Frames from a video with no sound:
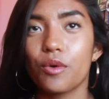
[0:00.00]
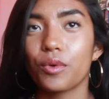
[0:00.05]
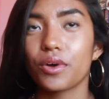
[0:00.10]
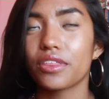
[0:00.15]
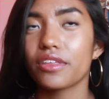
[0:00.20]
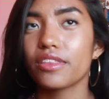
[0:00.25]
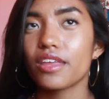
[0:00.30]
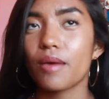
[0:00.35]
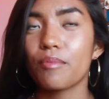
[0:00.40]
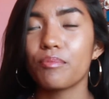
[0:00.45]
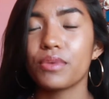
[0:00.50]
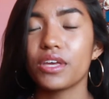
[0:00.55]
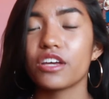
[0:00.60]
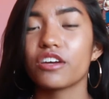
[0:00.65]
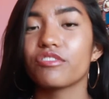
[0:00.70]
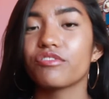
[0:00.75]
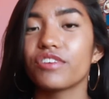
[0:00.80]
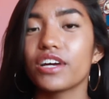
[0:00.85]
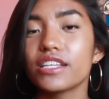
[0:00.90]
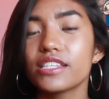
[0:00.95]
whether that be
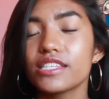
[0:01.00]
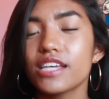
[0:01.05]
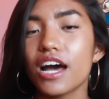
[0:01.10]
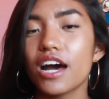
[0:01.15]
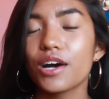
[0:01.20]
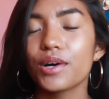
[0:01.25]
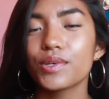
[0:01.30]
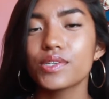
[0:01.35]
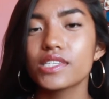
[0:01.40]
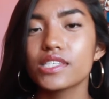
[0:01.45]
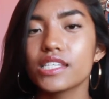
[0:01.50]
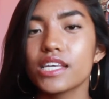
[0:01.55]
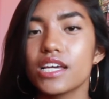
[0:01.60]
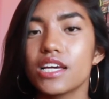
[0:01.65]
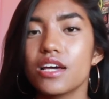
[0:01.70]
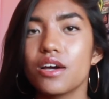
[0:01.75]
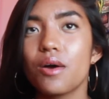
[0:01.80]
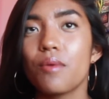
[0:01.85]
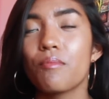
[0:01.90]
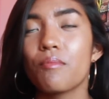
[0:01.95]
your friend's house,
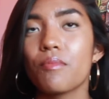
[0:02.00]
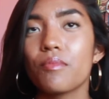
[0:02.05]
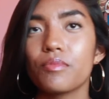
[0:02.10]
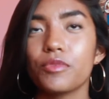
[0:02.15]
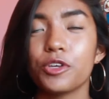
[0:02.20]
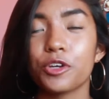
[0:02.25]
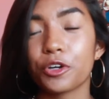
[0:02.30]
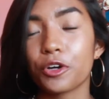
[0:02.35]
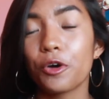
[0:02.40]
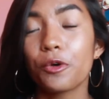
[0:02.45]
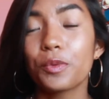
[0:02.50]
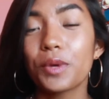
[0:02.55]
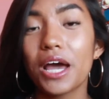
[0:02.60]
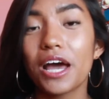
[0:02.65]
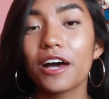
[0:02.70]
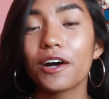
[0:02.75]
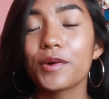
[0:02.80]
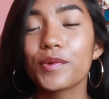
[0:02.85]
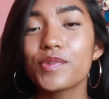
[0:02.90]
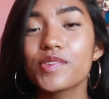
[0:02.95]
your own
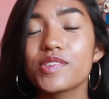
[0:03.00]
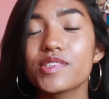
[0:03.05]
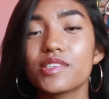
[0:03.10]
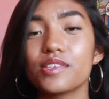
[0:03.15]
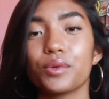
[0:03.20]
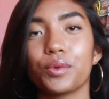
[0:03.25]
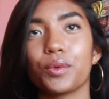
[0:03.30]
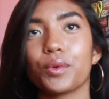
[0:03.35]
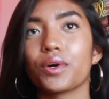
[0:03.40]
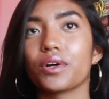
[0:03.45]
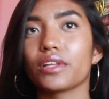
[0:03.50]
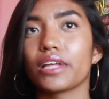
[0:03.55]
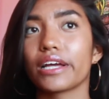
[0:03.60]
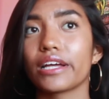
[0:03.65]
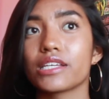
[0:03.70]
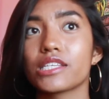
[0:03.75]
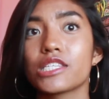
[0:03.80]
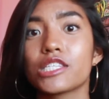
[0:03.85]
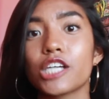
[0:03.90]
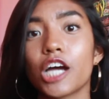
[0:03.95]
house, or like
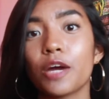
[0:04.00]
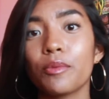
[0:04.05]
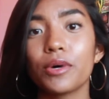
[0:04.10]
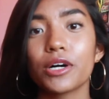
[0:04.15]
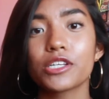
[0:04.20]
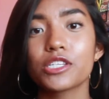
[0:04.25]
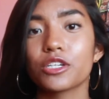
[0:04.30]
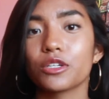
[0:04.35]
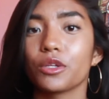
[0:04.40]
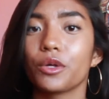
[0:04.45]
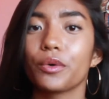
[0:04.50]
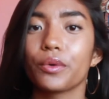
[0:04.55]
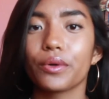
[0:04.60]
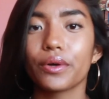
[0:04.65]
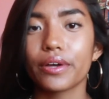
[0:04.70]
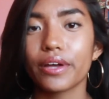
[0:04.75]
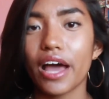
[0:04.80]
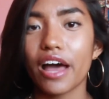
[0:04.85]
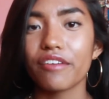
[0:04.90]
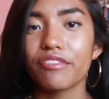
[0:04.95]
a Starbucks or
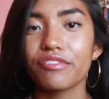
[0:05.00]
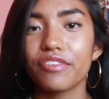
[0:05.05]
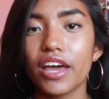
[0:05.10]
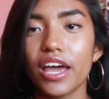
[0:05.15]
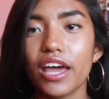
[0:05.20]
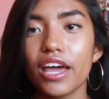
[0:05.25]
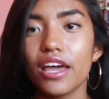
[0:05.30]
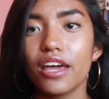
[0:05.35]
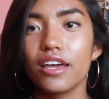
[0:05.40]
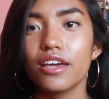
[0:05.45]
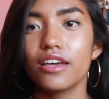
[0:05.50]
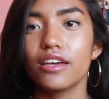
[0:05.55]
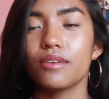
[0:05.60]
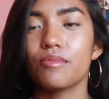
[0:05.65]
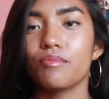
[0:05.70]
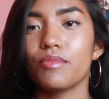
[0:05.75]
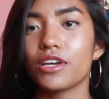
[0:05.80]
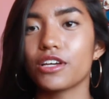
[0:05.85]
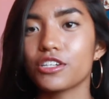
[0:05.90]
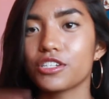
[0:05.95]
local cafe.
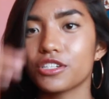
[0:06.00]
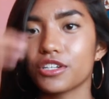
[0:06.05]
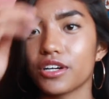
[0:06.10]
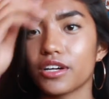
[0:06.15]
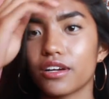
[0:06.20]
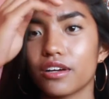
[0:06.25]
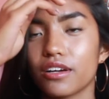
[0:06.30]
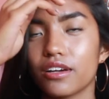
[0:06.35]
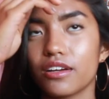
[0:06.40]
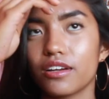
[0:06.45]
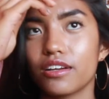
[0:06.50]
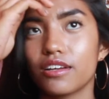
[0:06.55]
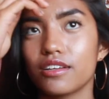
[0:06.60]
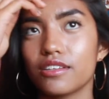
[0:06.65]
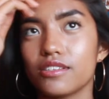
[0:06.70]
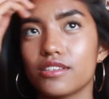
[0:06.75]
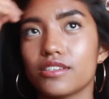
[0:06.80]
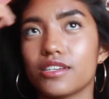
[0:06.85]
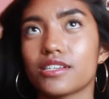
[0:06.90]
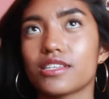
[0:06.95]
Make sure
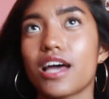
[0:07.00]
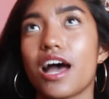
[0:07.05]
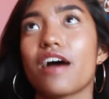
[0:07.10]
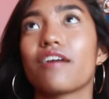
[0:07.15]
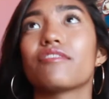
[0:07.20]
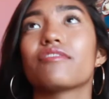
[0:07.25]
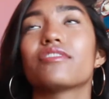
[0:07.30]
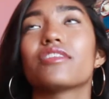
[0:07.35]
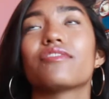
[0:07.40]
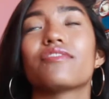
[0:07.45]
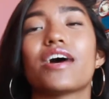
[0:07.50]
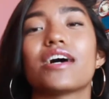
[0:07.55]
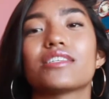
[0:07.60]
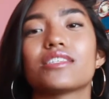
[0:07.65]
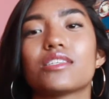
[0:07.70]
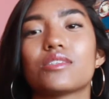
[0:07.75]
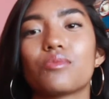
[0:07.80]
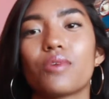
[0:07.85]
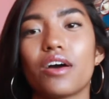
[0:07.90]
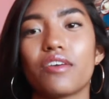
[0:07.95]
to just have the
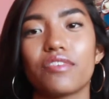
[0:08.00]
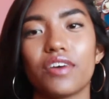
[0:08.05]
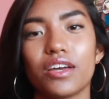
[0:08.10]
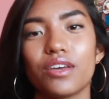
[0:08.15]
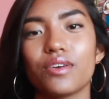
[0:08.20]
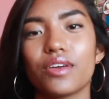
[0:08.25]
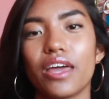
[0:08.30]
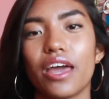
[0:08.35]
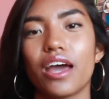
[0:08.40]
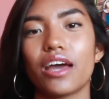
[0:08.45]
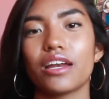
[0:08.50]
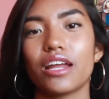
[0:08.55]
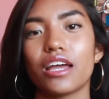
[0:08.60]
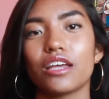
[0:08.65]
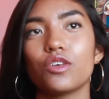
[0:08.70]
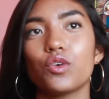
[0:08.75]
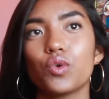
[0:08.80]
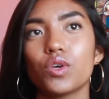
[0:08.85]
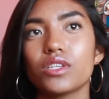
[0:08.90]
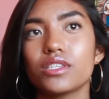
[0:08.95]
fastest Wi-Fi you can.
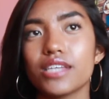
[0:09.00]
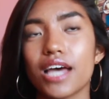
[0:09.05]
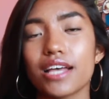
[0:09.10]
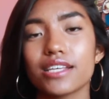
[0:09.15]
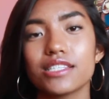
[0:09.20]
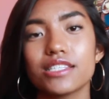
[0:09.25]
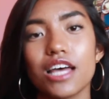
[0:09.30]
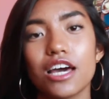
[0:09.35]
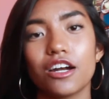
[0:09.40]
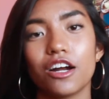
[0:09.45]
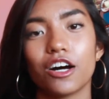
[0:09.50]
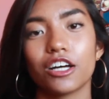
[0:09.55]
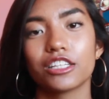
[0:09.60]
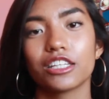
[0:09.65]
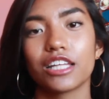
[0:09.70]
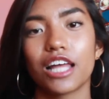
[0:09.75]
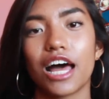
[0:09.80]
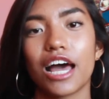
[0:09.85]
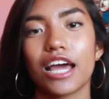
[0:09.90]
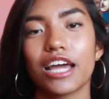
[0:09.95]
And you can test that
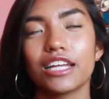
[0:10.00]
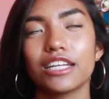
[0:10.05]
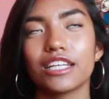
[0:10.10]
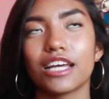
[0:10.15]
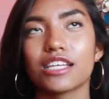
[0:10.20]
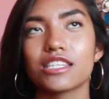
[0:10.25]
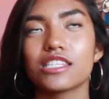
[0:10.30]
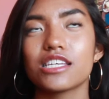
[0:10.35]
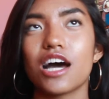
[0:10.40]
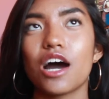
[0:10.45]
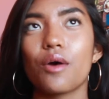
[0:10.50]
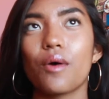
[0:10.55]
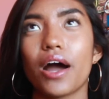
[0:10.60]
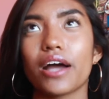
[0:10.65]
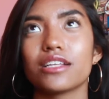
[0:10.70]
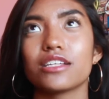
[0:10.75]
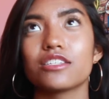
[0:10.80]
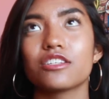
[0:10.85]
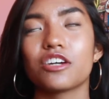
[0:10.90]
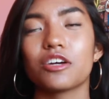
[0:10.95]
online. That's how
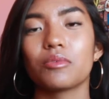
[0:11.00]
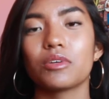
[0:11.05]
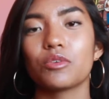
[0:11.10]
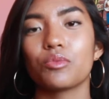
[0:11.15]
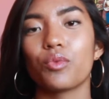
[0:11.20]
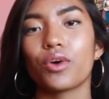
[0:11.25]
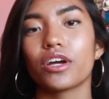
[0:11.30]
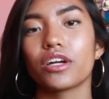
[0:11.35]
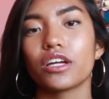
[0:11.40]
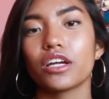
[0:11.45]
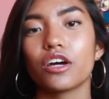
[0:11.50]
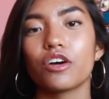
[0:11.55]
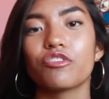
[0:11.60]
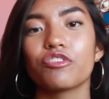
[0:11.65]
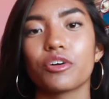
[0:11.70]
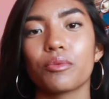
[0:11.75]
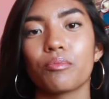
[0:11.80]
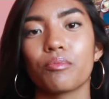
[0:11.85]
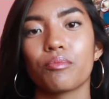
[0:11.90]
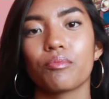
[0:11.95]
I determined where to go
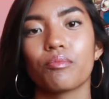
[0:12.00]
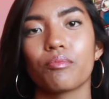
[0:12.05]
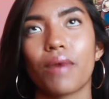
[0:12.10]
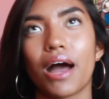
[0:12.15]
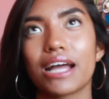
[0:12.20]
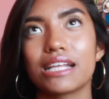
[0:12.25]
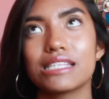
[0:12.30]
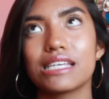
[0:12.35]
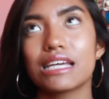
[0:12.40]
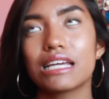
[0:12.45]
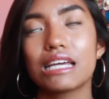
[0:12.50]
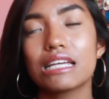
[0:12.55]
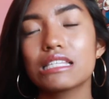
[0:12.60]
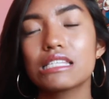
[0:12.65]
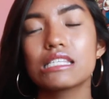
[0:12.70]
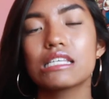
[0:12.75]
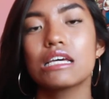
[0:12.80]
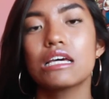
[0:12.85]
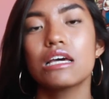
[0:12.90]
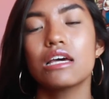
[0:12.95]
for my
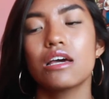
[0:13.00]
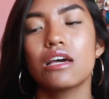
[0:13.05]
tickets,